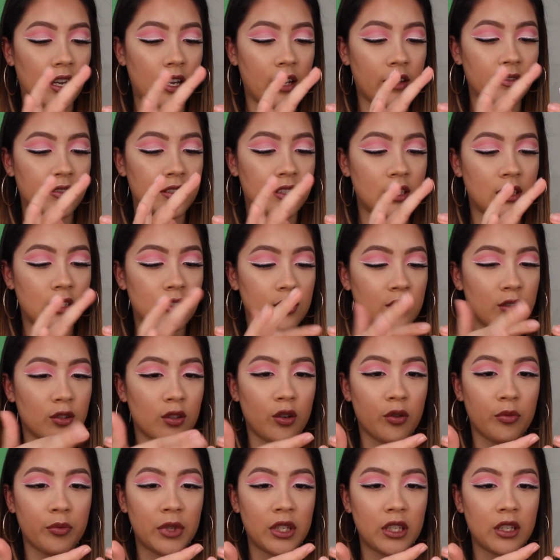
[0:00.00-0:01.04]
I've seen
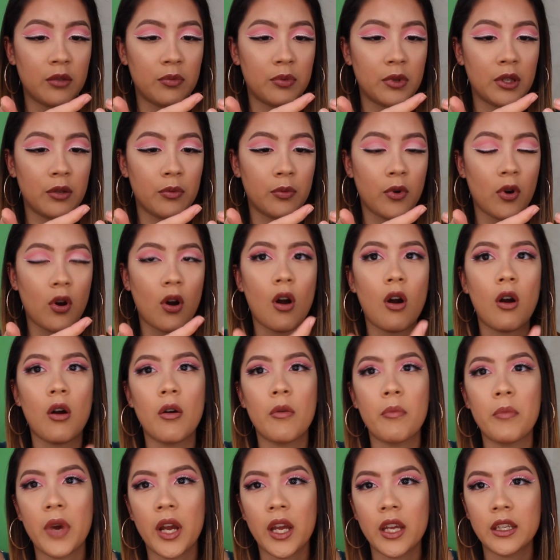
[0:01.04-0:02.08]
so many people.
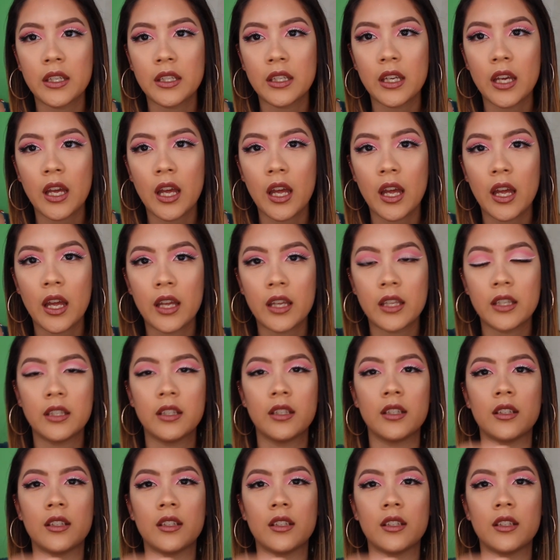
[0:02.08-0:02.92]
Oh my god,